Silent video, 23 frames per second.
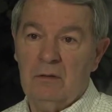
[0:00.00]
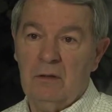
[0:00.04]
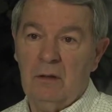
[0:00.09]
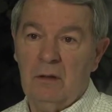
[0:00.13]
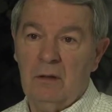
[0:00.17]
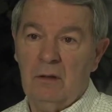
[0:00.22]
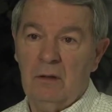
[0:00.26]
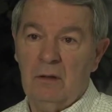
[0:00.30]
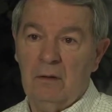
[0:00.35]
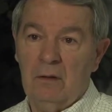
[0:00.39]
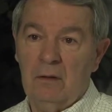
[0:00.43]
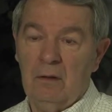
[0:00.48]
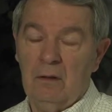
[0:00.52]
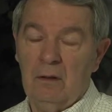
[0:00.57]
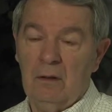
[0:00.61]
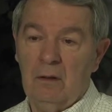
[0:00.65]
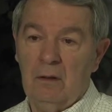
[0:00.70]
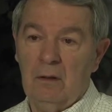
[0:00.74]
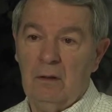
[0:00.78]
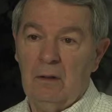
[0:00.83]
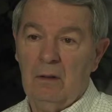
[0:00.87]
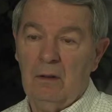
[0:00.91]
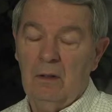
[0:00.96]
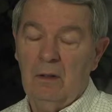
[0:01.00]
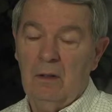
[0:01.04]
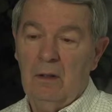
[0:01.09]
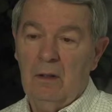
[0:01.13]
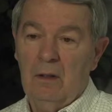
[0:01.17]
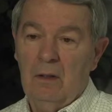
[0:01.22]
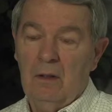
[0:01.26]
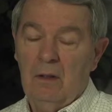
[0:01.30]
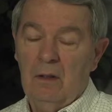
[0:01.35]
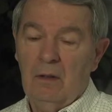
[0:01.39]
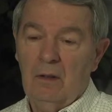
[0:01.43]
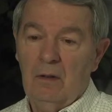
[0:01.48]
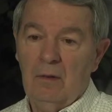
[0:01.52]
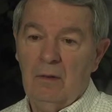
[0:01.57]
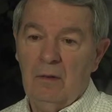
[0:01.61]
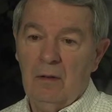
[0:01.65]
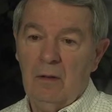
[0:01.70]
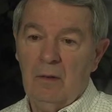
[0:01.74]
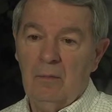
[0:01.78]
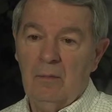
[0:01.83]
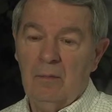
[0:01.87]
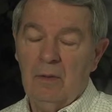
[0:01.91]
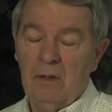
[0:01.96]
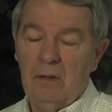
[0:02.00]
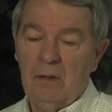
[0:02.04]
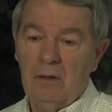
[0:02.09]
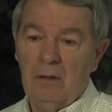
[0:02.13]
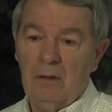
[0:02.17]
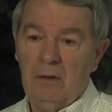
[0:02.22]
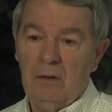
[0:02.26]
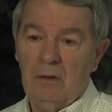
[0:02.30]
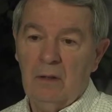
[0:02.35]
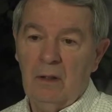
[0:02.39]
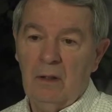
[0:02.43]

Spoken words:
and the immediate